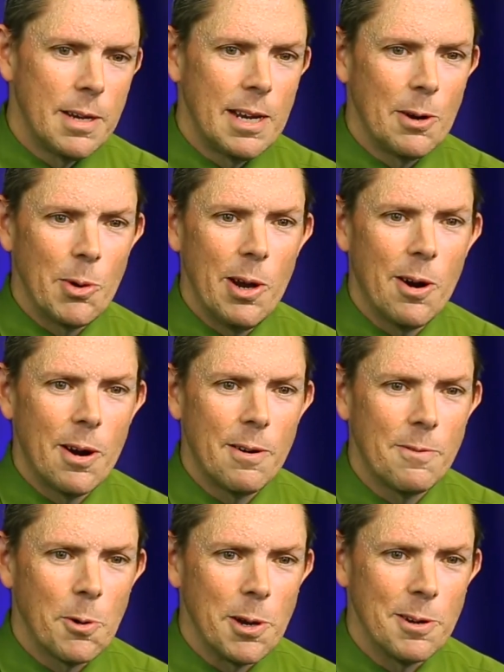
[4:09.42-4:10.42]
here we are,
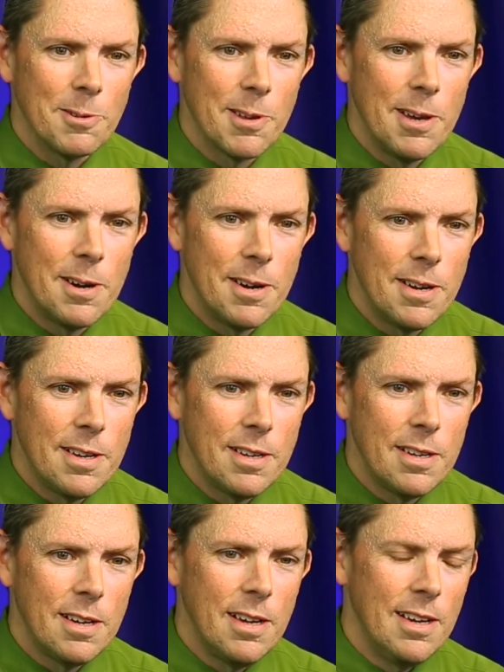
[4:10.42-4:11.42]
4 years later.
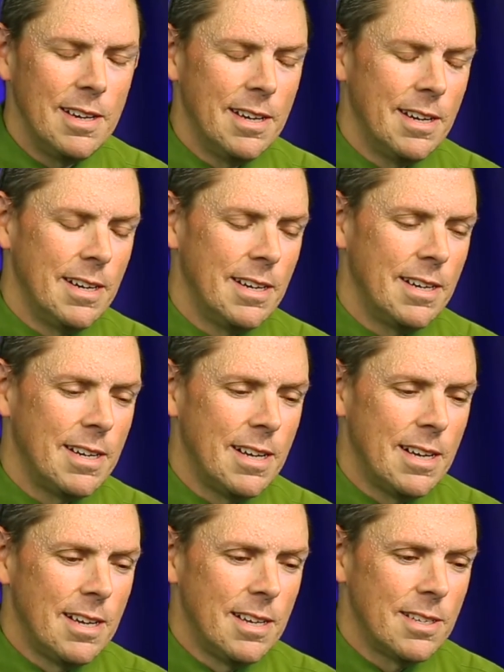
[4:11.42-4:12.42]
And
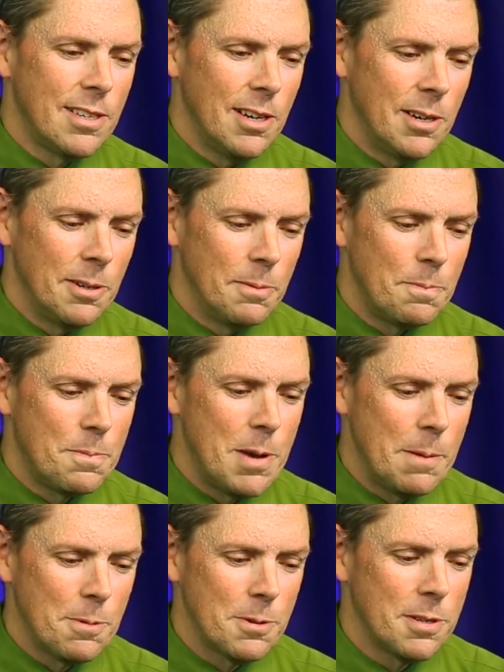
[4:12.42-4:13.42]
so
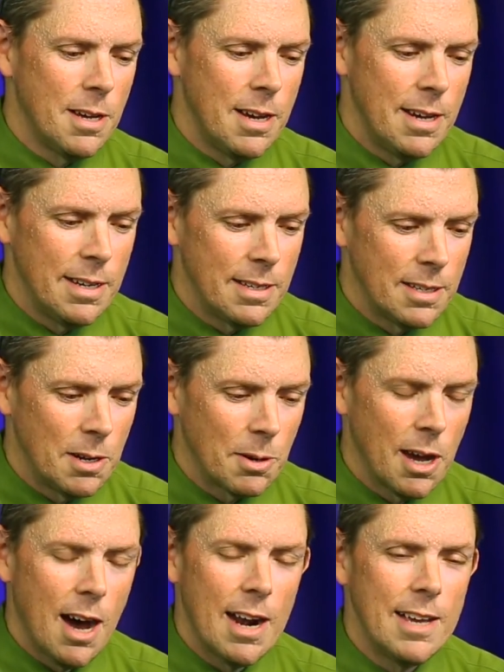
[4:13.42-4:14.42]
people say,
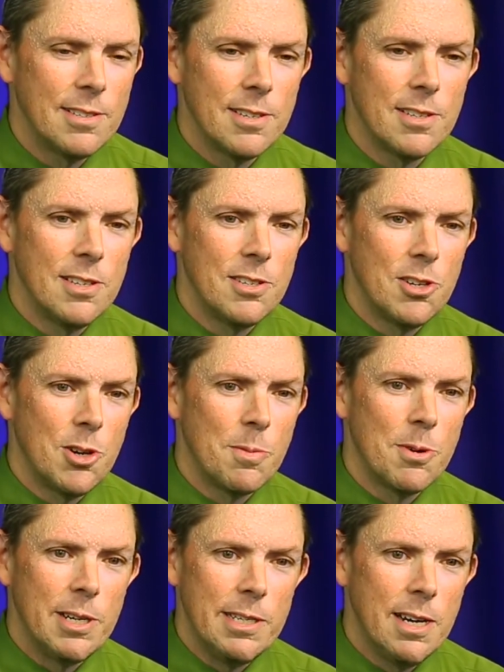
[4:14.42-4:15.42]
God has a sense of
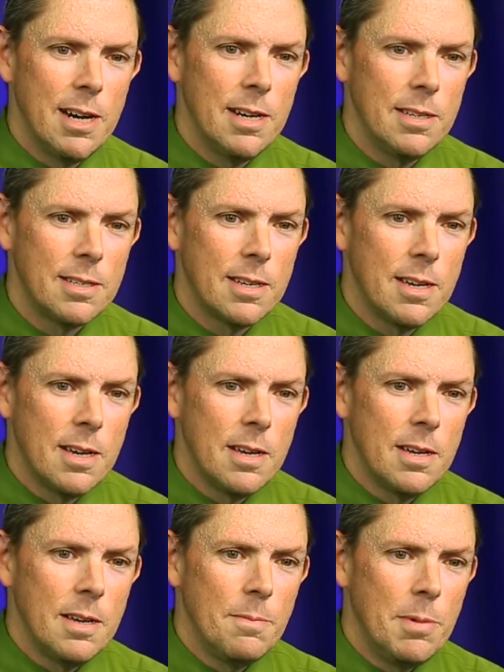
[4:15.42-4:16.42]
humor, and he does.
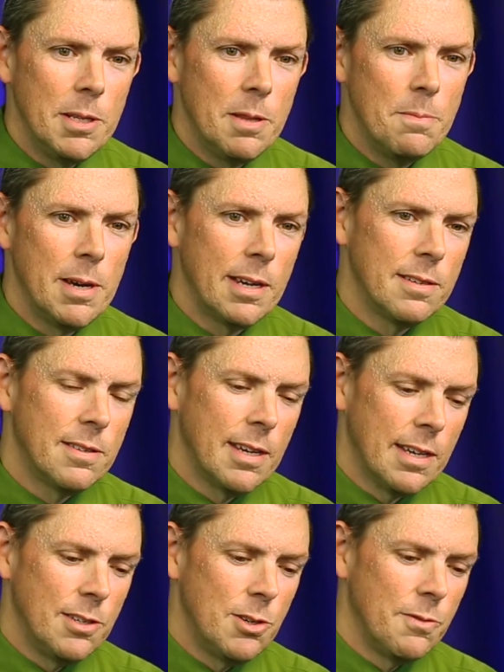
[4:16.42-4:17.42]
But the biggest
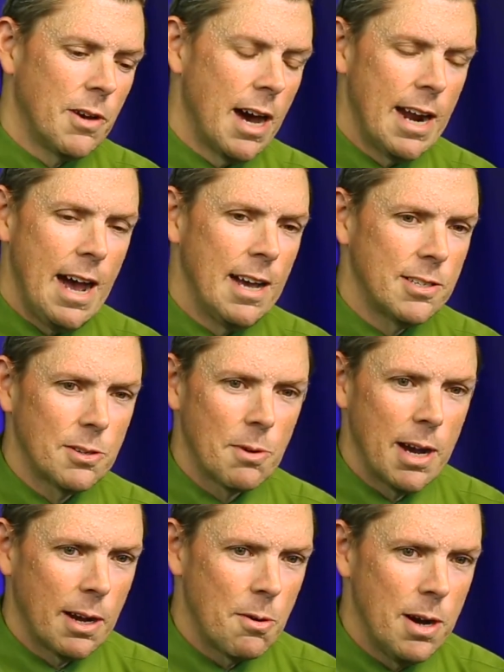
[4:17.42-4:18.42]
thing is you've got to ask the
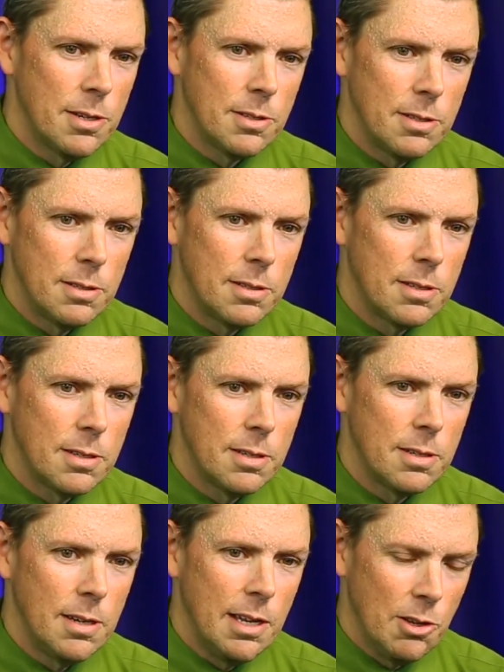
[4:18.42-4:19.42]
right questions,
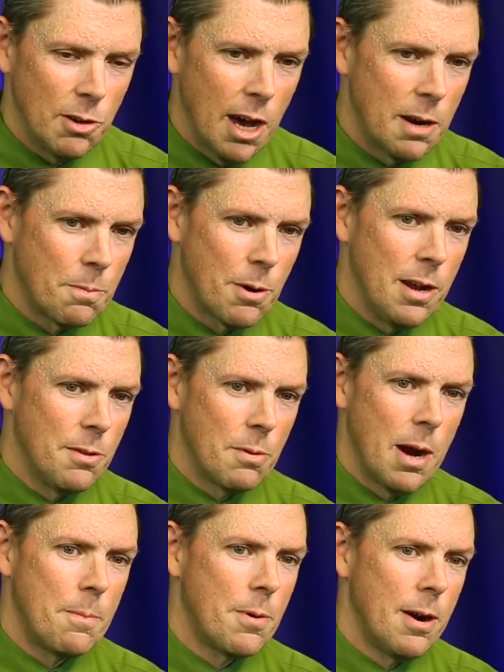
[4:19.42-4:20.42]
and you've got to pray the
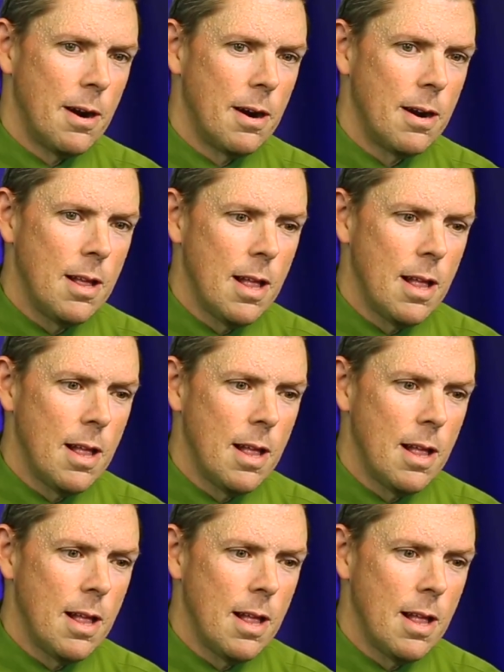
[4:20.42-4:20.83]
right prayer.